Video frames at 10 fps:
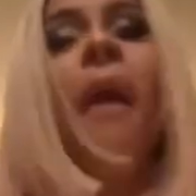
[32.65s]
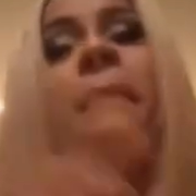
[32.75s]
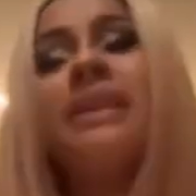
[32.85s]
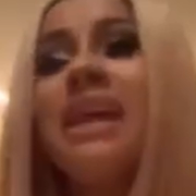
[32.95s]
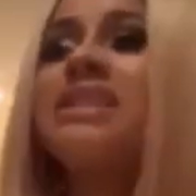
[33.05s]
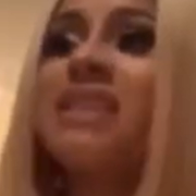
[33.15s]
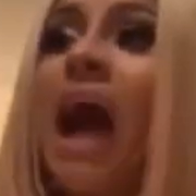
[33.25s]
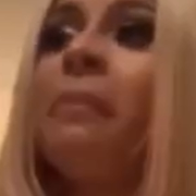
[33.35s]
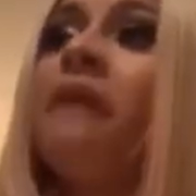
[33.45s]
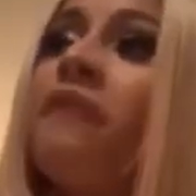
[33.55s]
but this
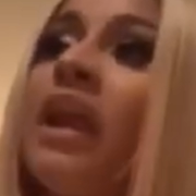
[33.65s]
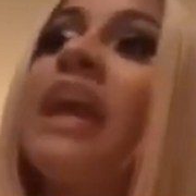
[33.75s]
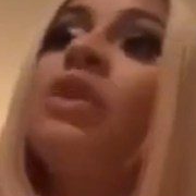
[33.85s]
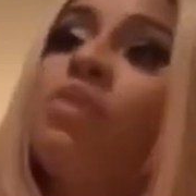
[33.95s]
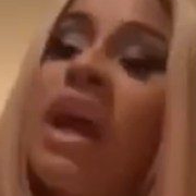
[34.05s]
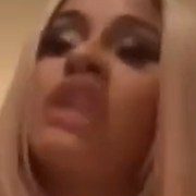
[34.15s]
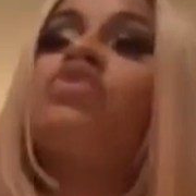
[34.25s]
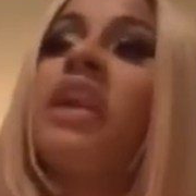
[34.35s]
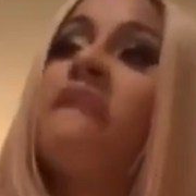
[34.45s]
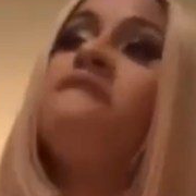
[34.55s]
time I feel like you niggas
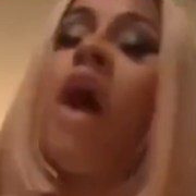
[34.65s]
really